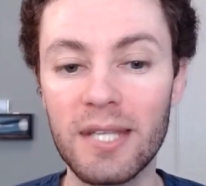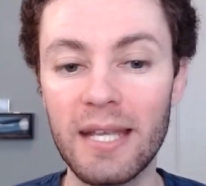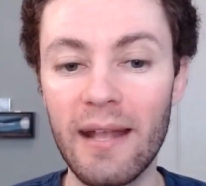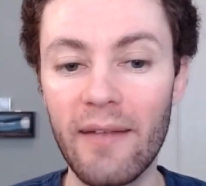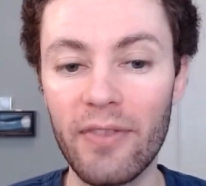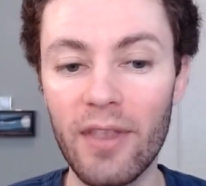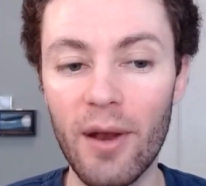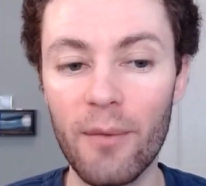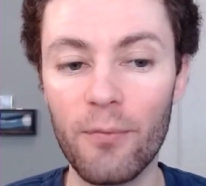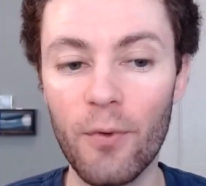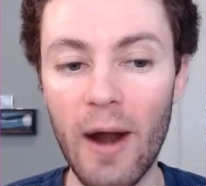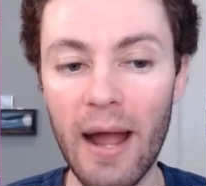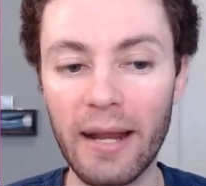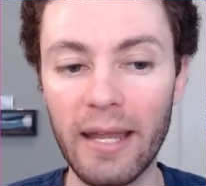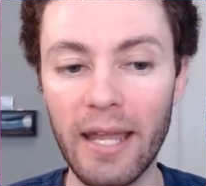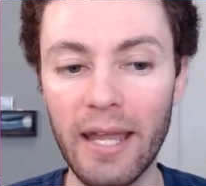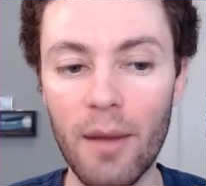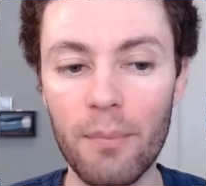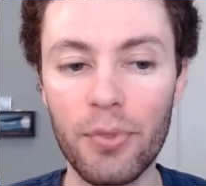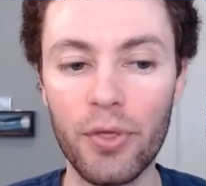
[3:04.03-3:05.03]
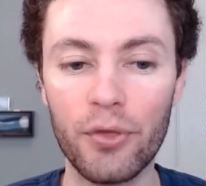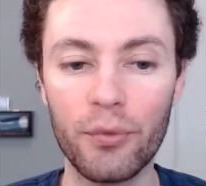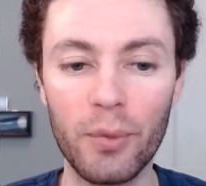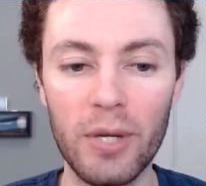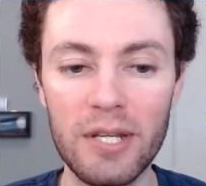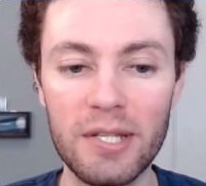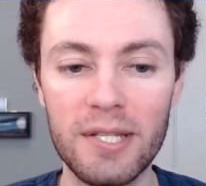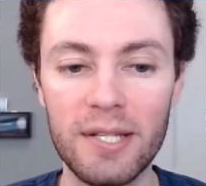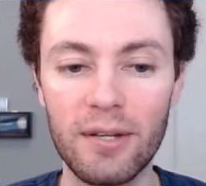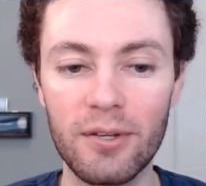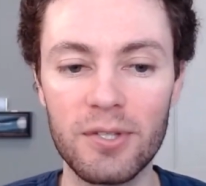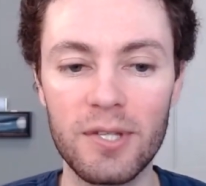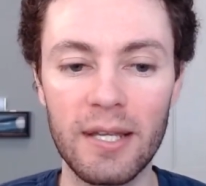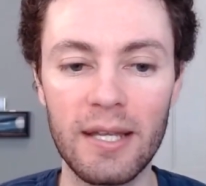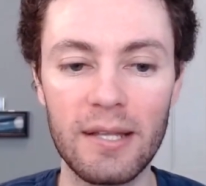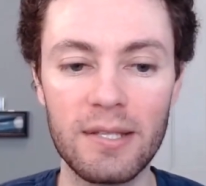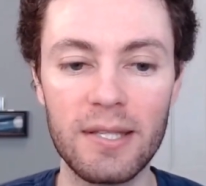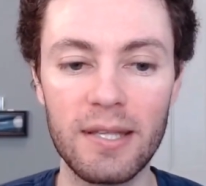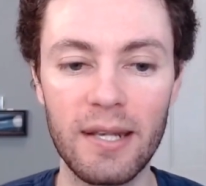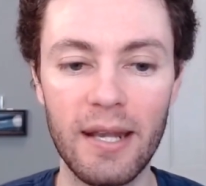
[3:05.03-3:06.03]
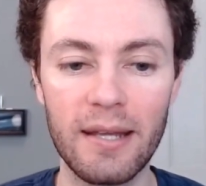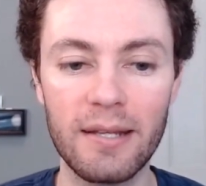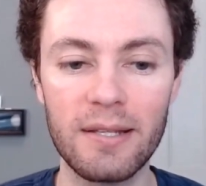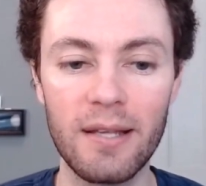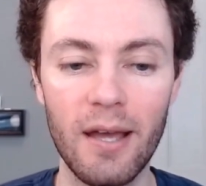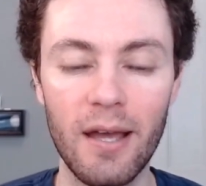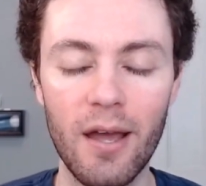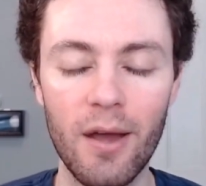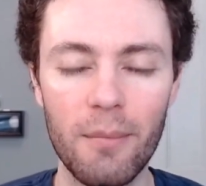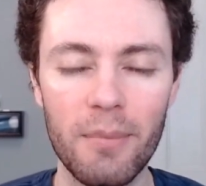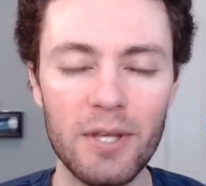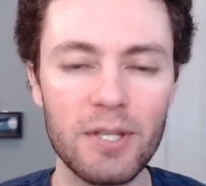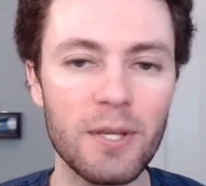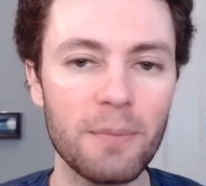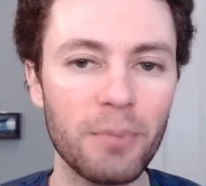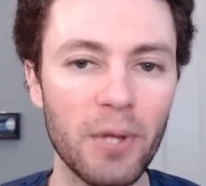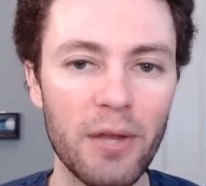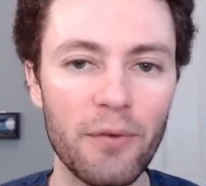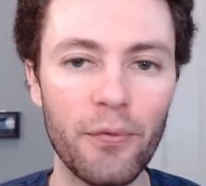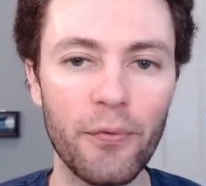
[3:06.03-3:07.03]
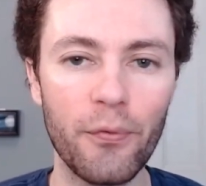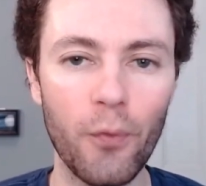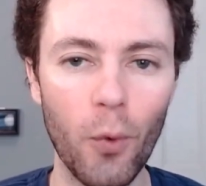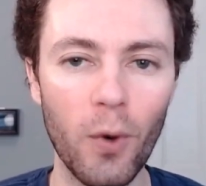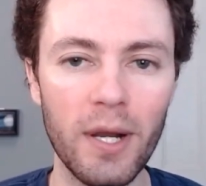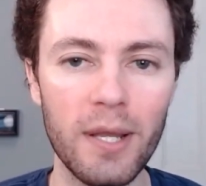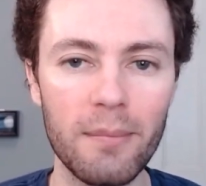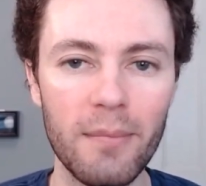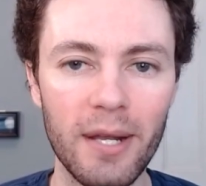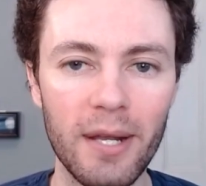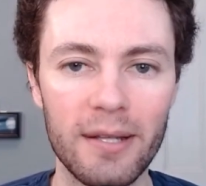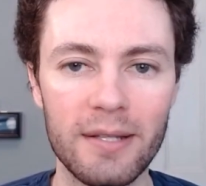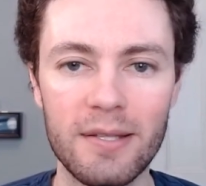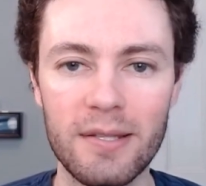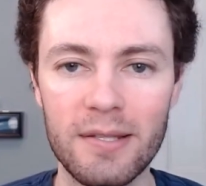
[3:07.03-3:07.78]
He ended up racking up 3 steals against the Knicks because he played 40 minutes.